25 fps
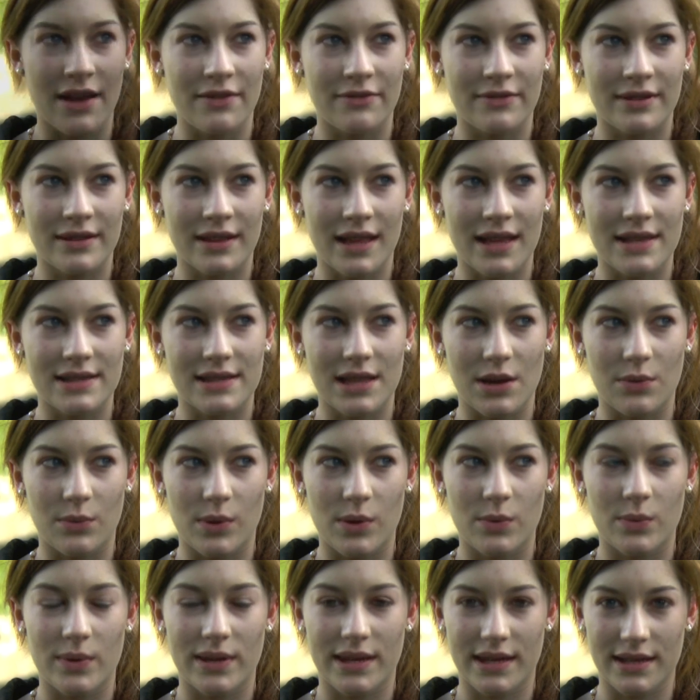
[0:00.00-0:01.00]
I realised that
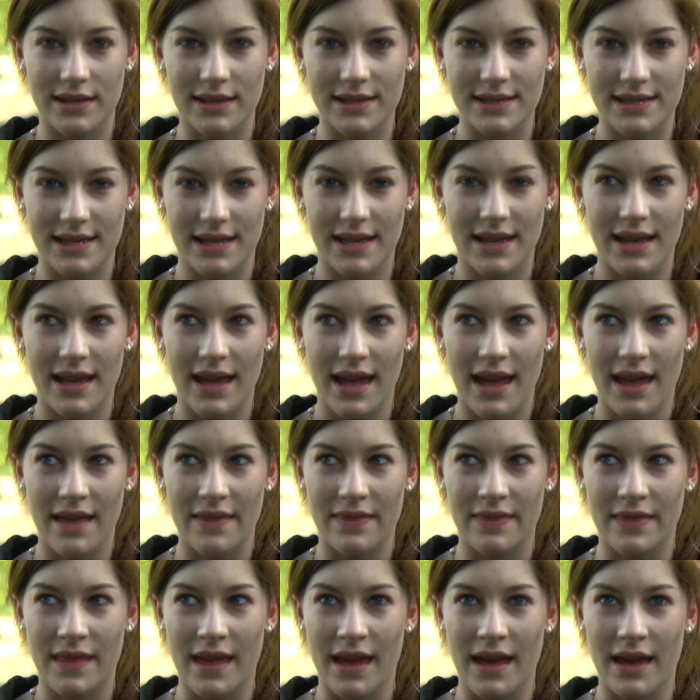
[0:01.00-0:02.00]
we were guilty
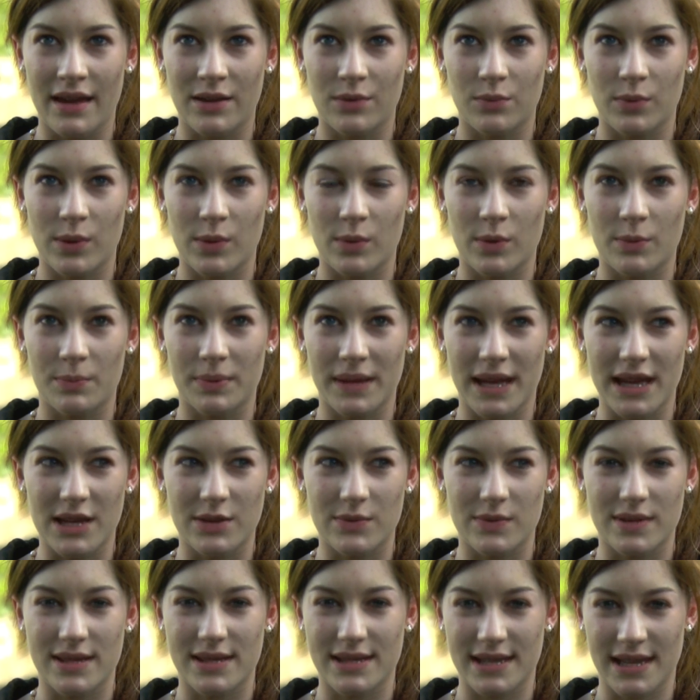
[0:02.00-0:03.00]
and that we were
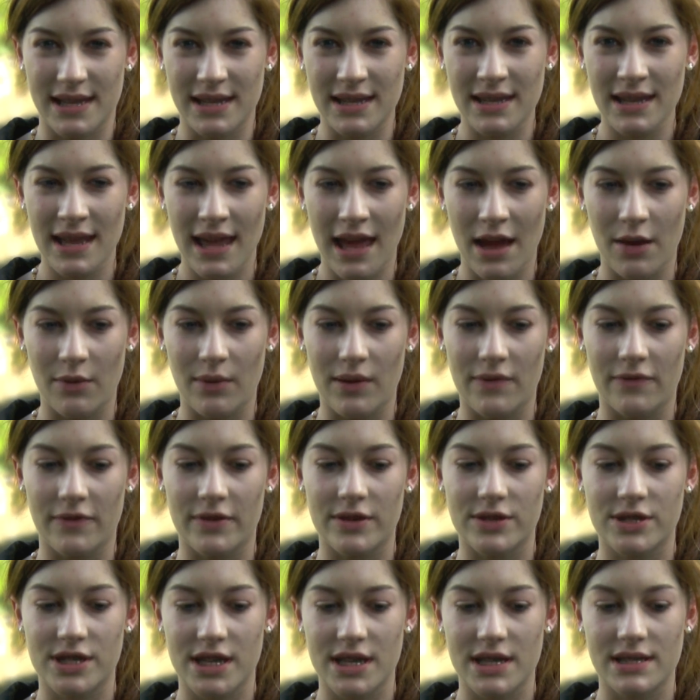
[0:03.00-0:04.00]
plagued with sin.
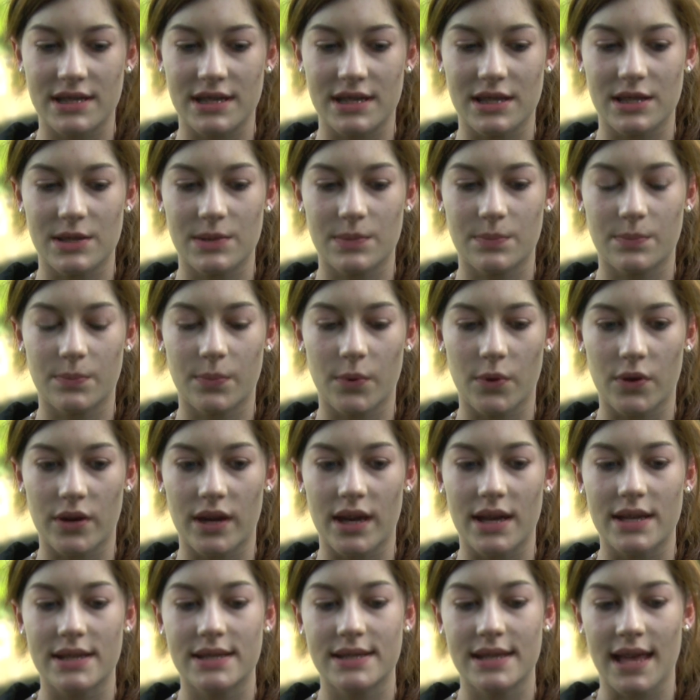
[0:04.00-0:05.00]
However, Jesus bought
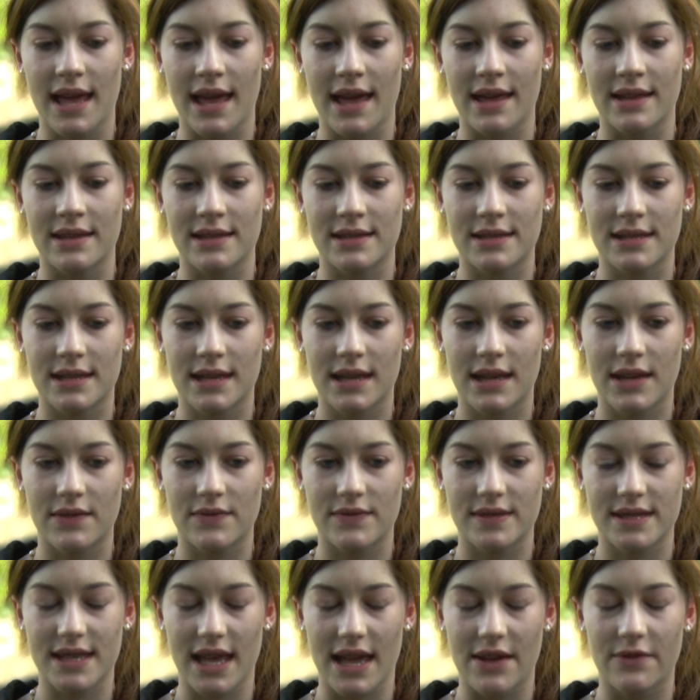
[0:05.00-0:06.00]
us and
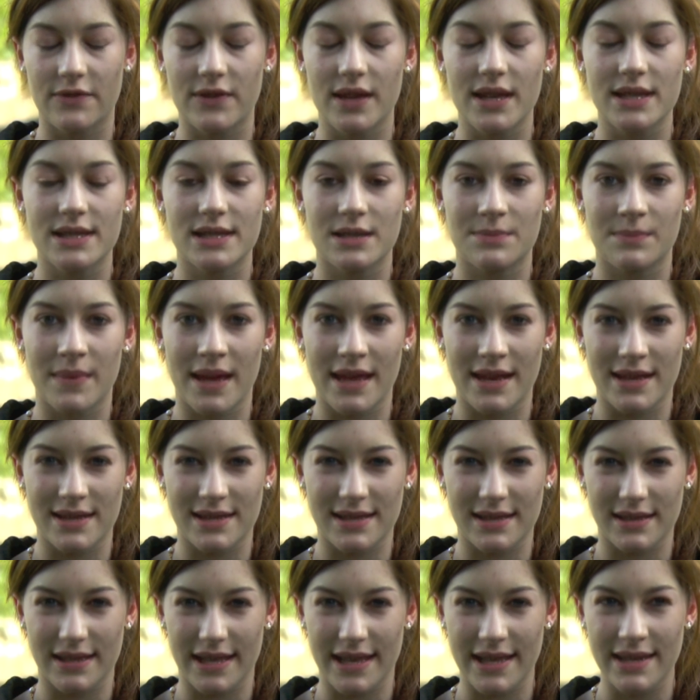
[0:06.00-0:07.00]
he saved us and made
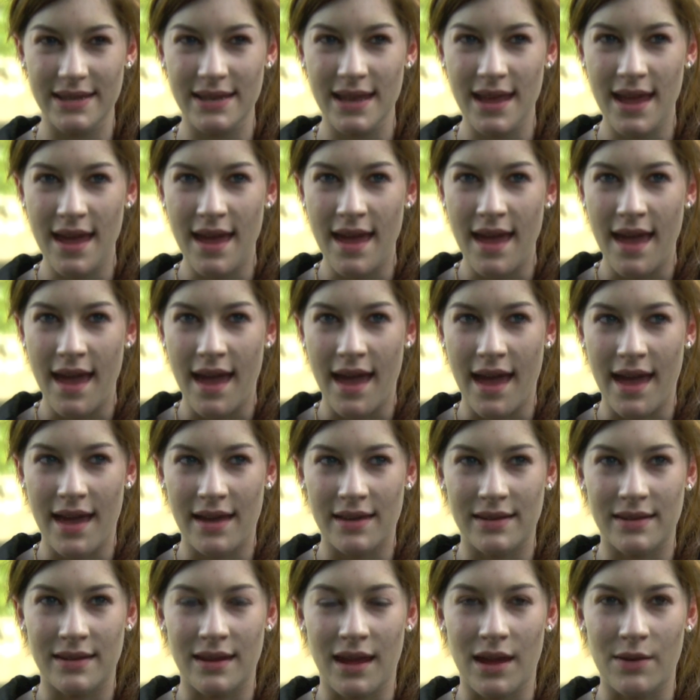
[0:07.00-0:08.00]
us clean.
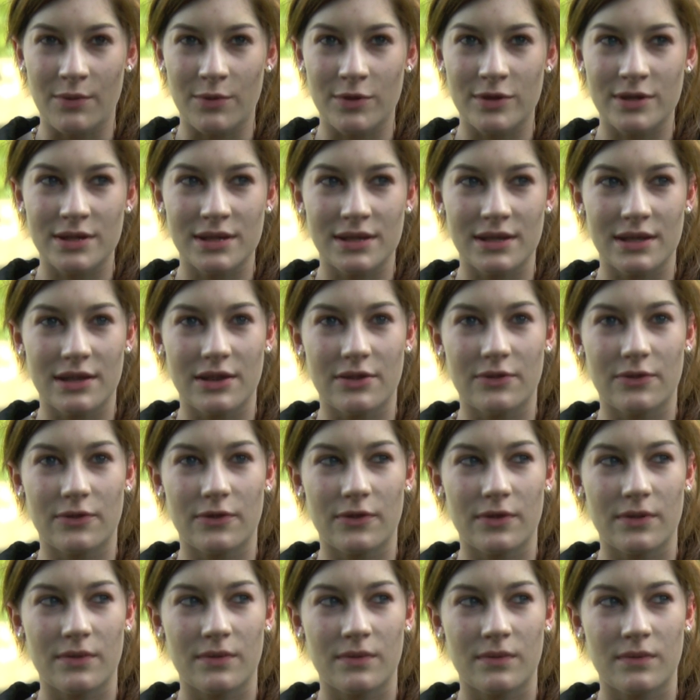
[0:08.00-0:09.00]
And I want to live
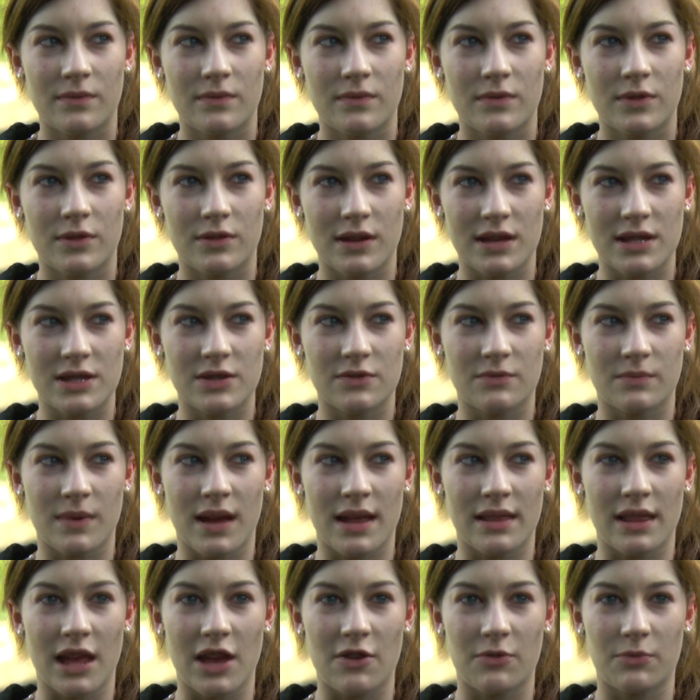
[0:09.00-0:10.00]
the rest of
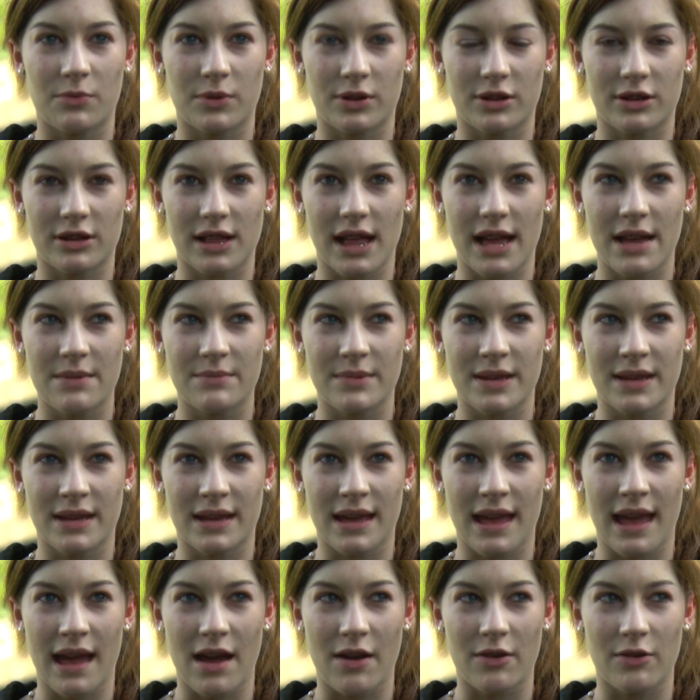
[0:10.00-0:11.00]
my life
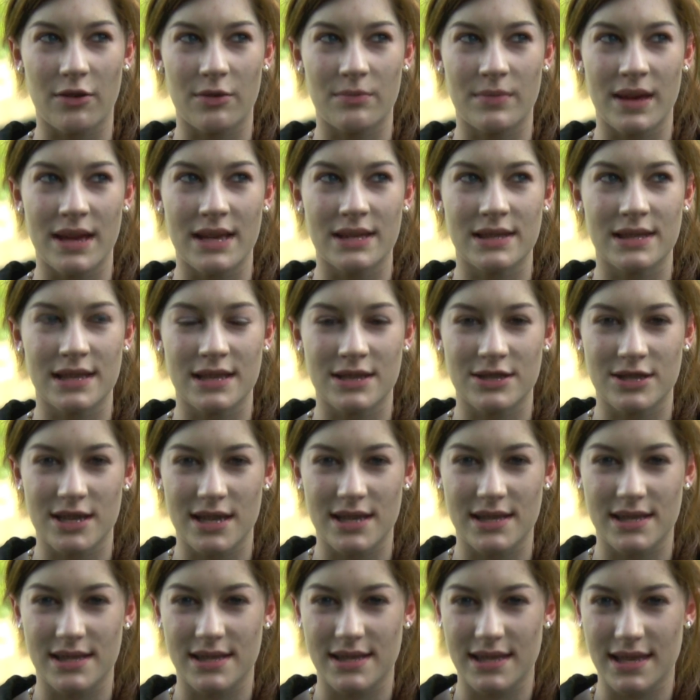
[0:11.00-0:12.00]
proclaiming how amazing
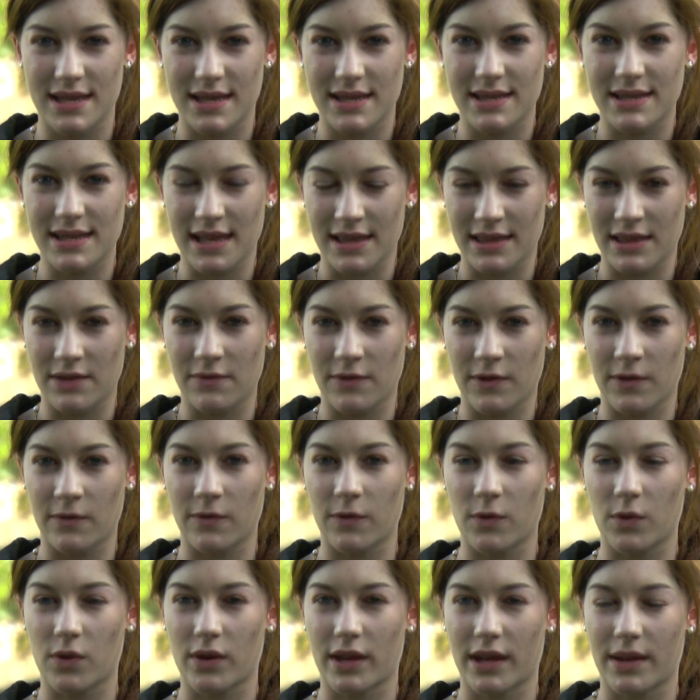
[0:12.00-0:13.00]
Jesus is and living
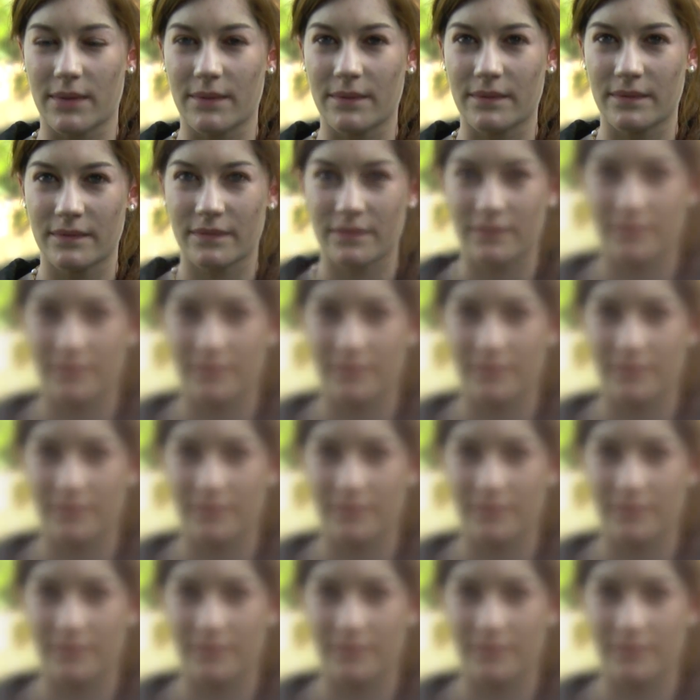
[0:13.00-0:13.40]
for him.